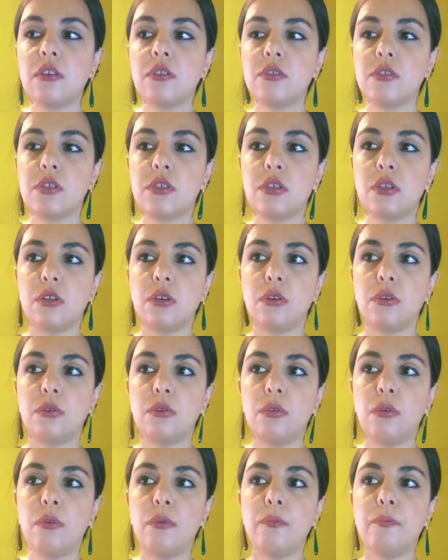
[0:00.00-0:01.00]

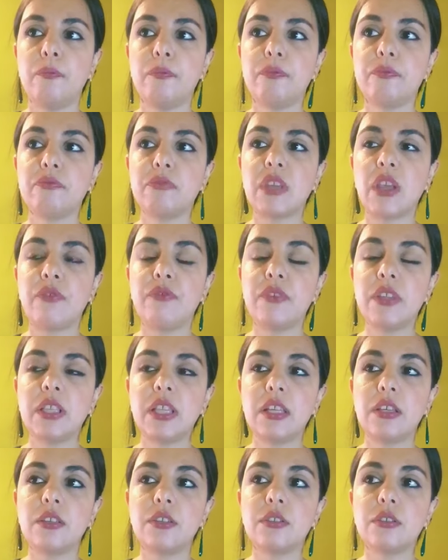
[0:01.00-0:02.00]
So I feel
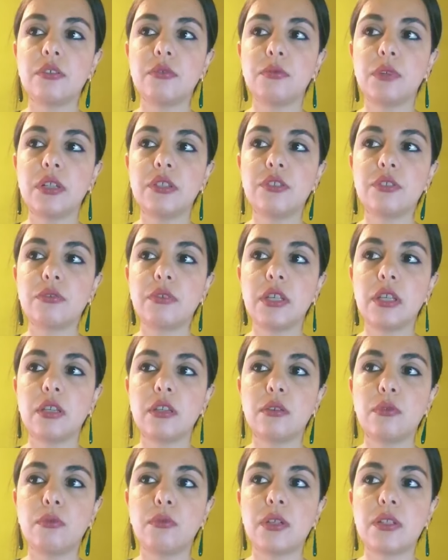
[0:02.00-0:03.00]
like you're
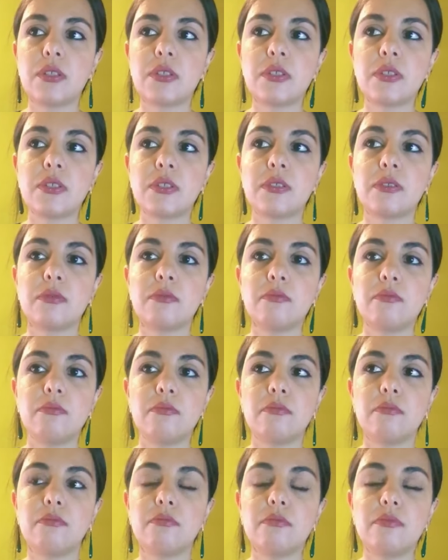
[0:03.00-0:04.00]
wondering what's
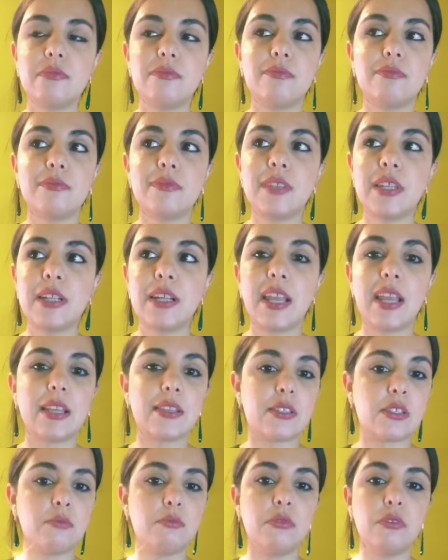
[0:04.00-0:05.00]
the
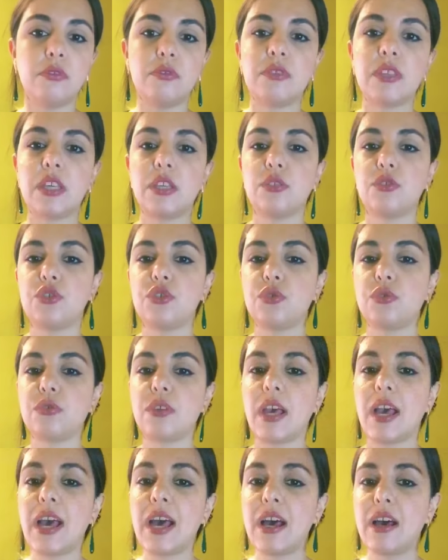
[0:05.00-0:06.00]
next move that you
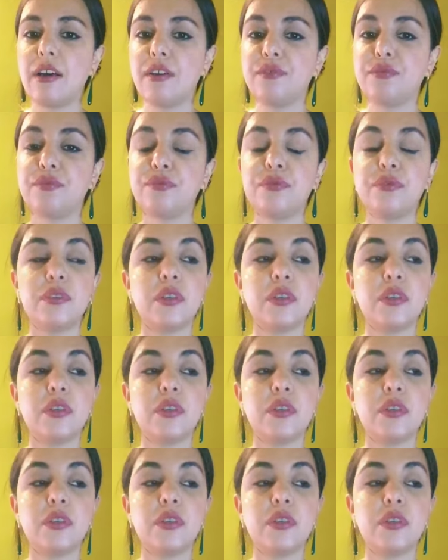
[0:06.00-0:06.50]
should have,